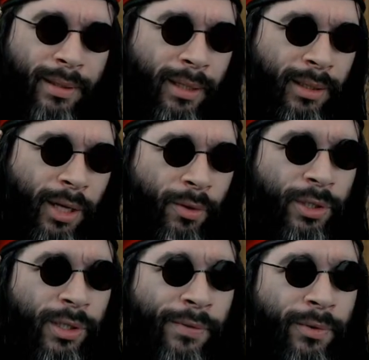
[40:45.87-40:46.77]

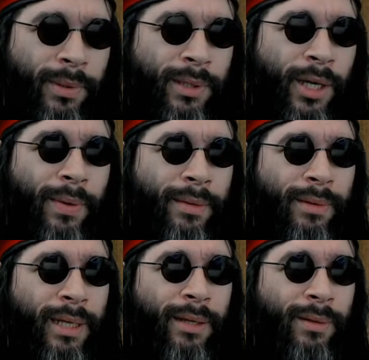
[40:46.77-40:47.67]
encourages everyone to go out and
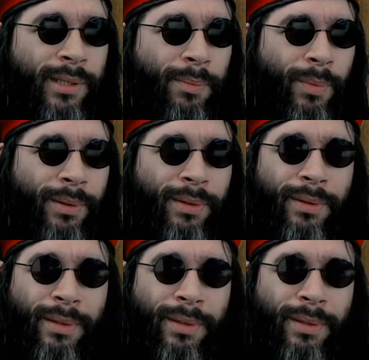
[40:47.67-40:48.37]
kill someone